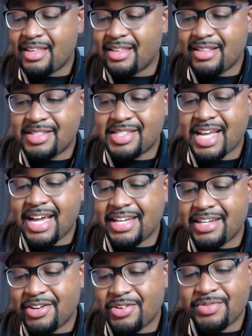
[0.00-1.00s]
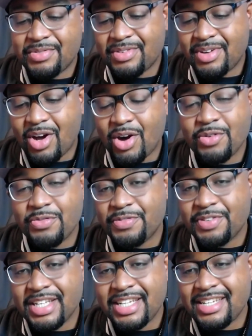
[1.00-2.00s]
Side note,
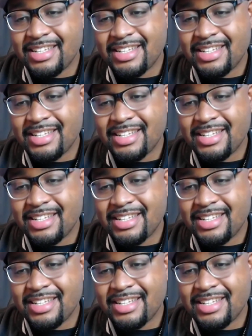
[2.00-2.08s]
hopefully,